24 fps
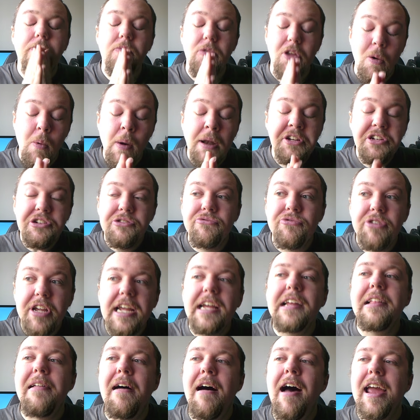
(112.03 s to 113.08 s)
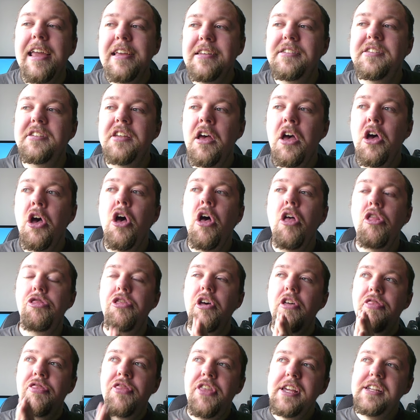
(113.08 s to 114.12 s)
when you realise
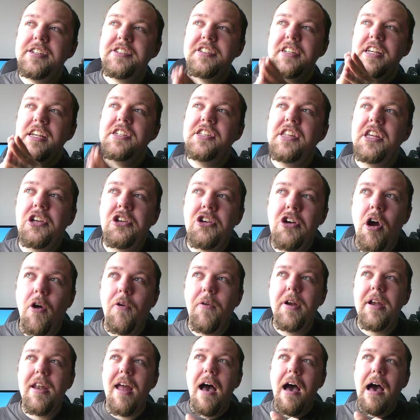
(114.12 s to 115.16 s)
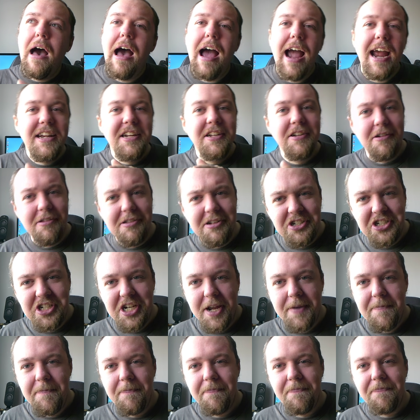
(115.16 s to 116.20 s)
that this is the current
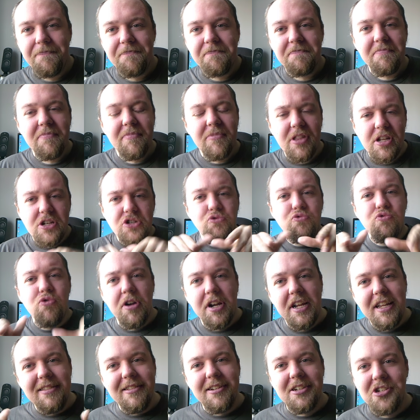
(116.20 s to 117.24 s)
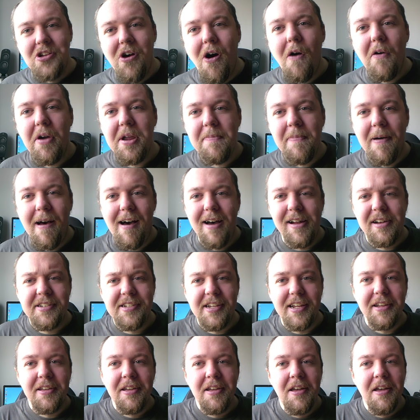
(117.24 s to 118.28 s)
ideology that's running the Tory
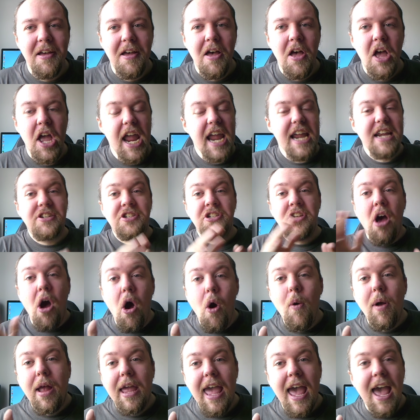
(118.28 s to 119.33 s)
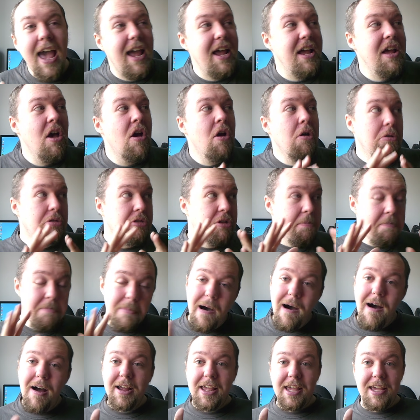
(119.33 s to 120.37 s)
party. It's okay, the
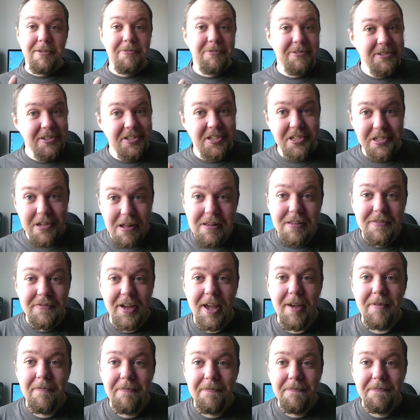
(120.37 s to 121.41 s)
market will solve it.